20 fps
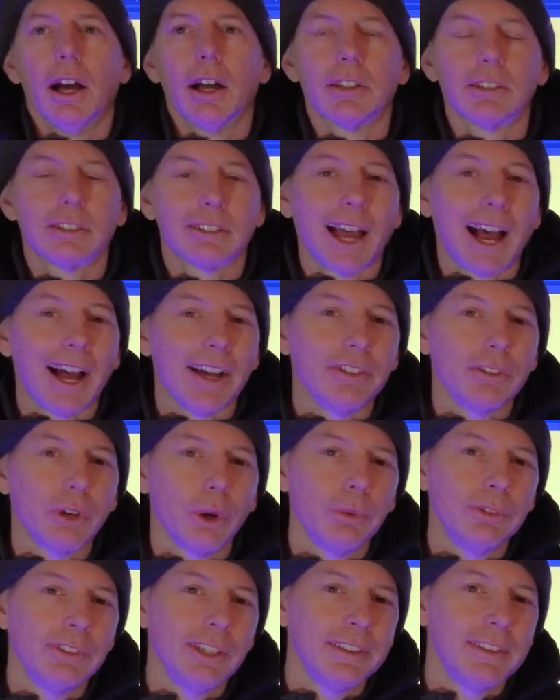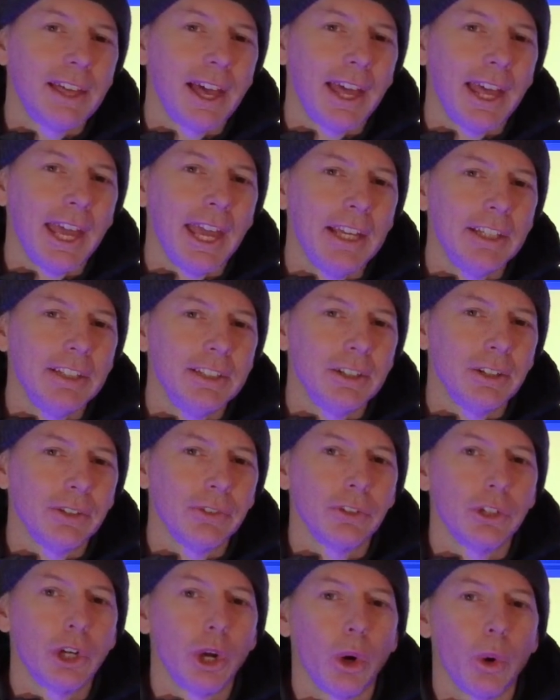Skyzone did that eight
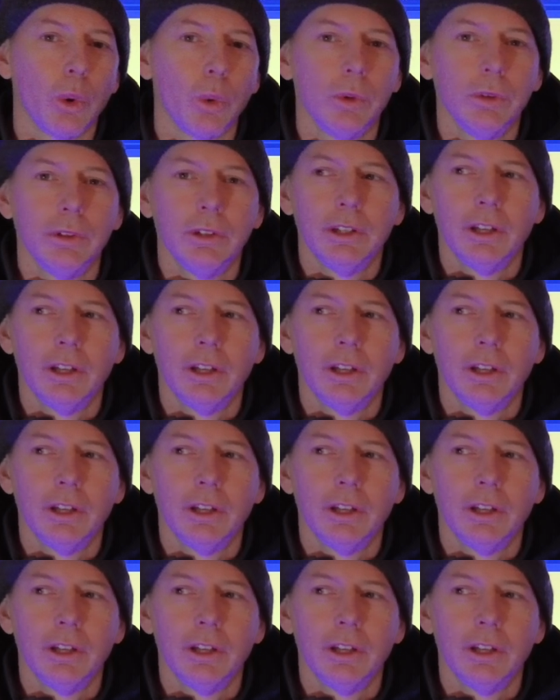years ago.